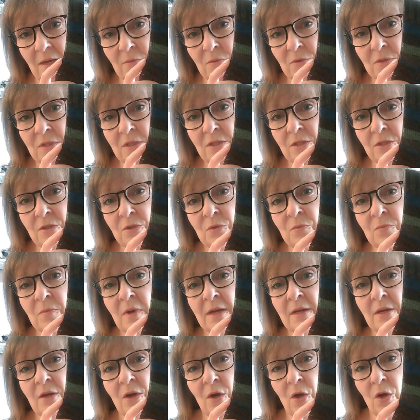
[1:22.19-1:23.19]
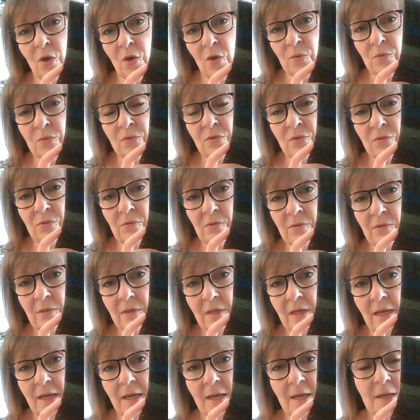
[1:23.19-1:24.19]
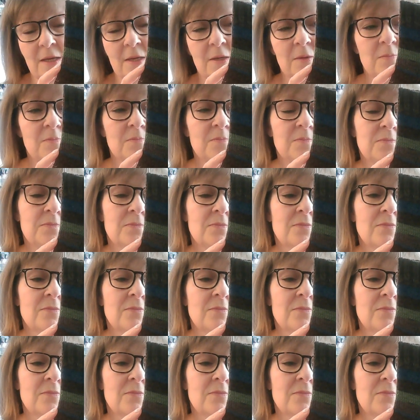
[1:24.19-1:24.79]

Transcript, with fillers: I wanted to do my own um,